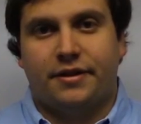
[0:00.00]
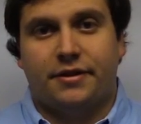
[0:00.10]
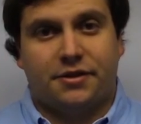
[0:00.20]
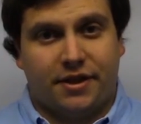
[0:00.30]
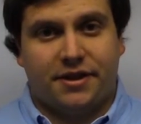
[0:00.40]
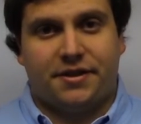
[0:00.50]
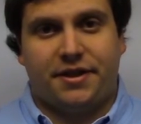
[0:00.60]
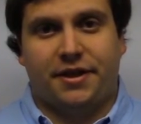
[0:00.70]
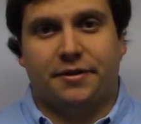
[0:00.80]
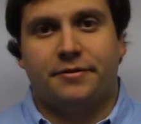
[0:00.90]
So that's
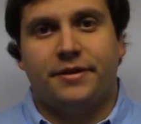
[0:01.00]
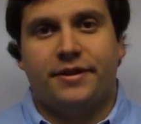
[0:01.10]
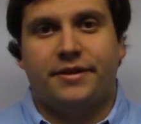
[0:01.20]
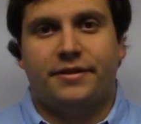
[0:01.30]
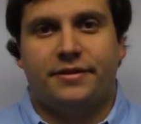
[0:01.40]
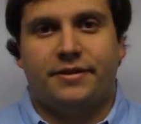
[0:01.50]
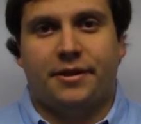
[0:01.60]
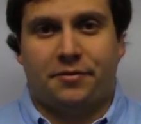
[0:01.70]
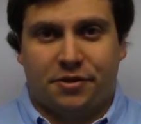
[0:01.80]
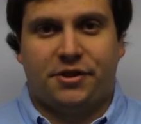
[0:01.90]
TiO.
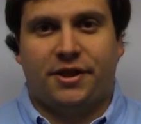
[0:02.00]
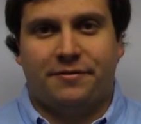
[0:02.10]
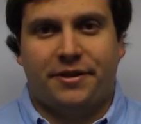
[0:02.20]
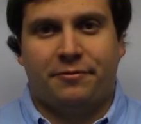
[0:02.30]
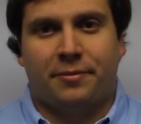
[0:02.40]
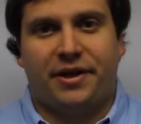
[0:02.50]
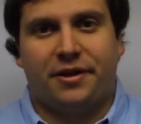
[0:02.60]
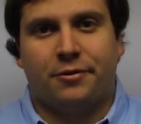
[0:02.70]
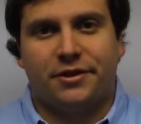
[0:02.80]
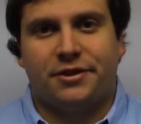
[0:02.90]
If you still have any remaining
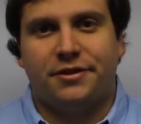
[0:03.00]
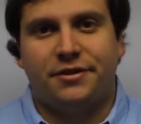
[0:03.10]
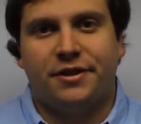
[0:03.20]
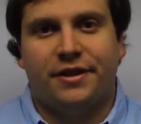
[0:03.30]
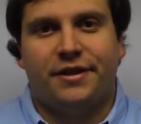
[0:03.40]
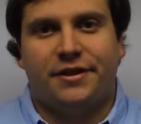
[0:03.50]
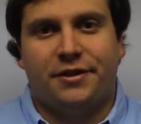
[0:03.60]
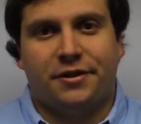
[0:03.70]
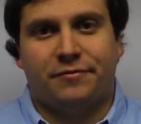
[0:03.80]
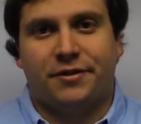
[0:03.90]
questions, you
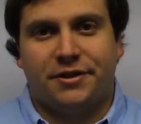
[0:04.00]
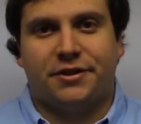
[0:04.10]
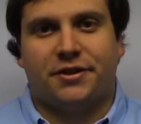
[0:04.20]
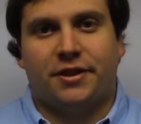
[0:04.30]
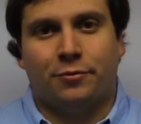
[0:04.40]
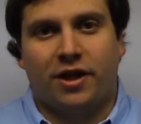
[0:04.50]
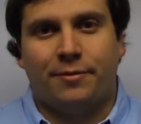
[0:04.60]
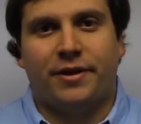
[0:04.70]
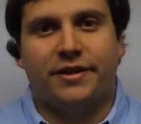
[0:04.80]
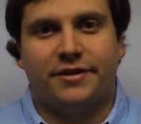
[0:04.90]
can visit us on the web
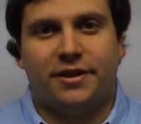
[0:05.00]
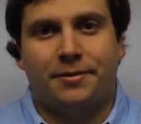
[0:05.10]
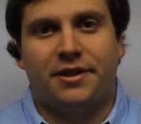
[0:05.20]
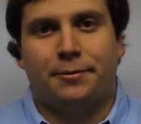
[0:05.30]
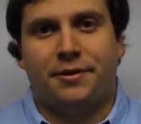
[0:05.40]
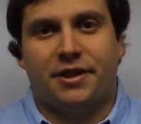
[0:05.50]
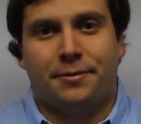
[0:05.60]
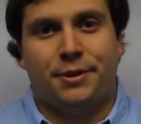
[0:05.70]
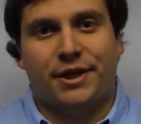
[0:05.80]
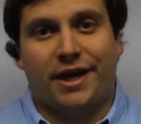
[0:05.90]
at
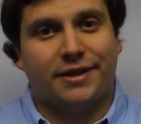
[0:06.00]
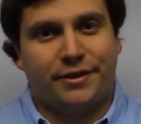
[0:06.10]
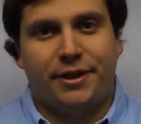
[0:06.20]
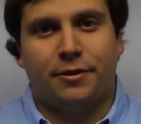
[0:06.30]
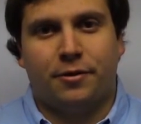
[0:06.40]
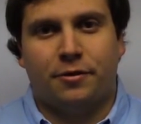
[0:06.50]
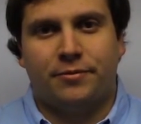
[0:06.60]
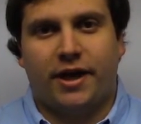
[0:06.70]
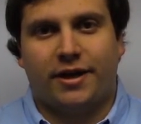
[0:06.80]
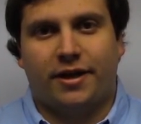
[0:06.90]

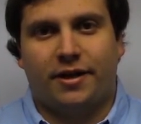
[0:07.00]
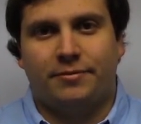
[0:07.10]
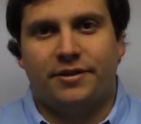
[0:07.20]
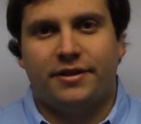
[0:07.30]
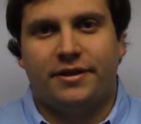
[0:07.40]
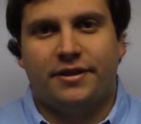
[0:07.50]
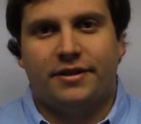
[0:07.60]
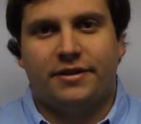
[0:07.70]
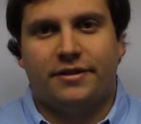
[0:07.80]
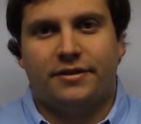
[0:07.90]
www.tiohome.com
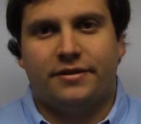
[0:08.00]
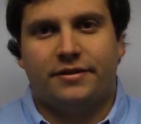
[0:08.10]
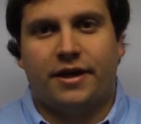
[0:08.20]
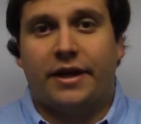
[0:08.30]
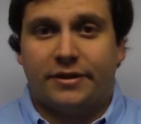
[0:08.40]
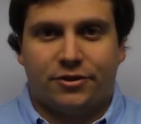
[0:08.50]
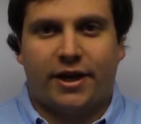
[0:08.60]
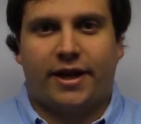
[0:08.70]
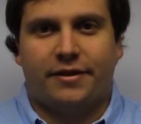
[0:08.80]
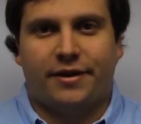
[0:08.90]
and
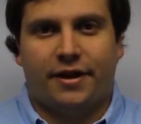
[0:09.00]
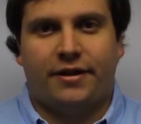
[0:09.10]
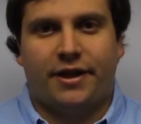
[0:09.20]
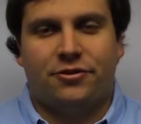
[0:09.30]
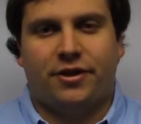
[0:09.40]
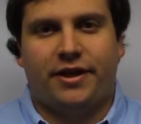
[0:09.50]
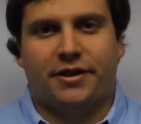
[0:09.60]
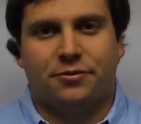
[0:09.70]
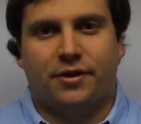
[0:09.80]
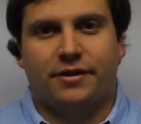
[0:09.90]
check out the online training
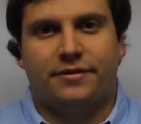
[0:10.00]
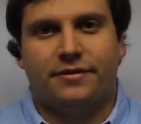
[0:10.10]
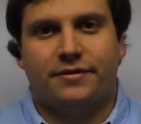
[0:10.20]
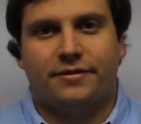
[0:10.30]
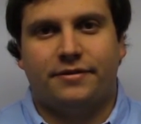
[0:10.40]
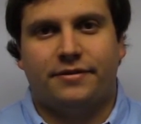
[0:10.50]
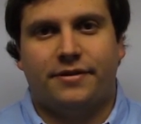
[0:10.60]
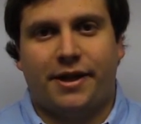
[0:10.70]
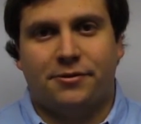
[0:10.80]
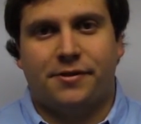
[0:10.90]
as well.
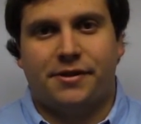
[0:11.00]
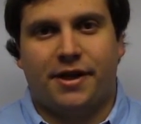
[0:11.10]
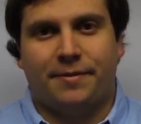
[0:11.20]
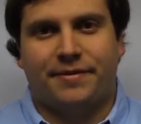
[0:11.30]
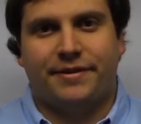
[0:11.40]
Thanks for your time.